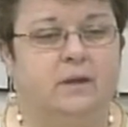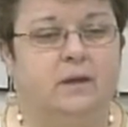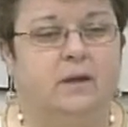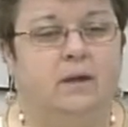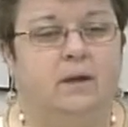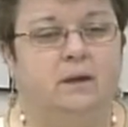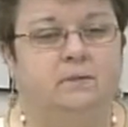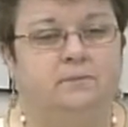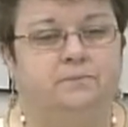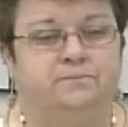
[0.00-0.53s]

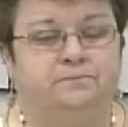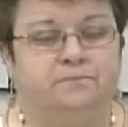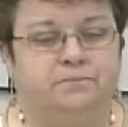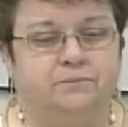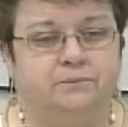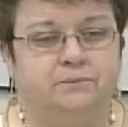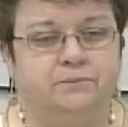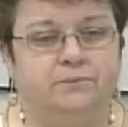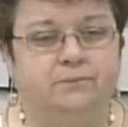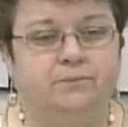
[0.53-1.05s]

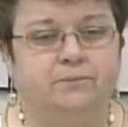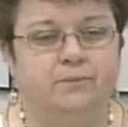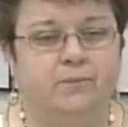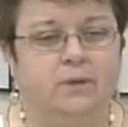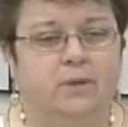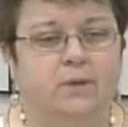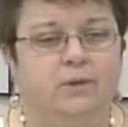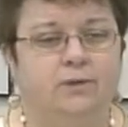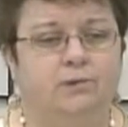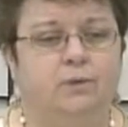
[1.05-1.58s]

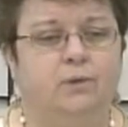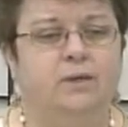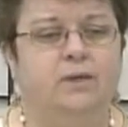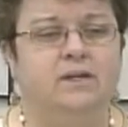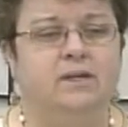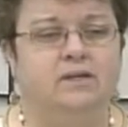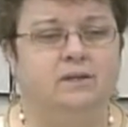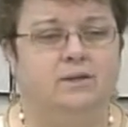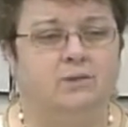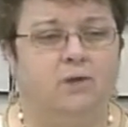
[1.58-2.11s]
your role
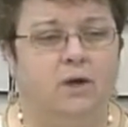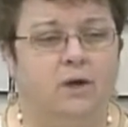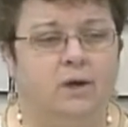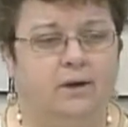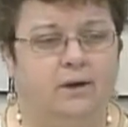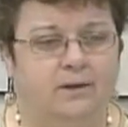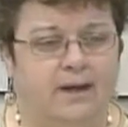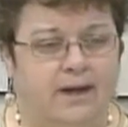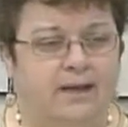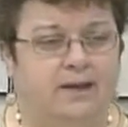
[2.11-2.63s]
as a
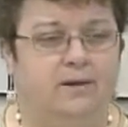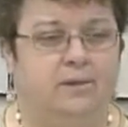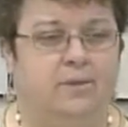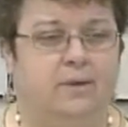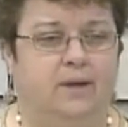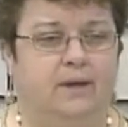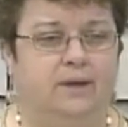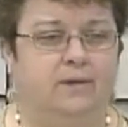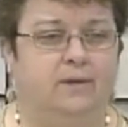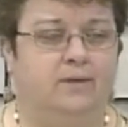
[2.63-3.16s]
daughter
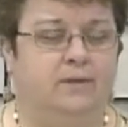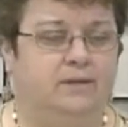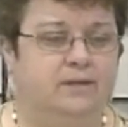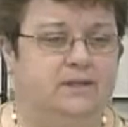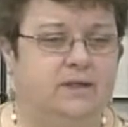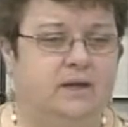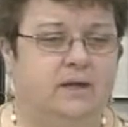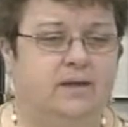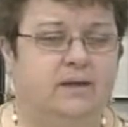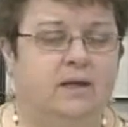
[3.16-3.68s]
anyway, or
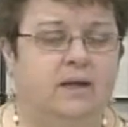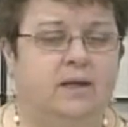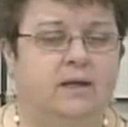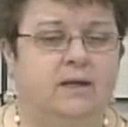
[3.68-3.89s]
son,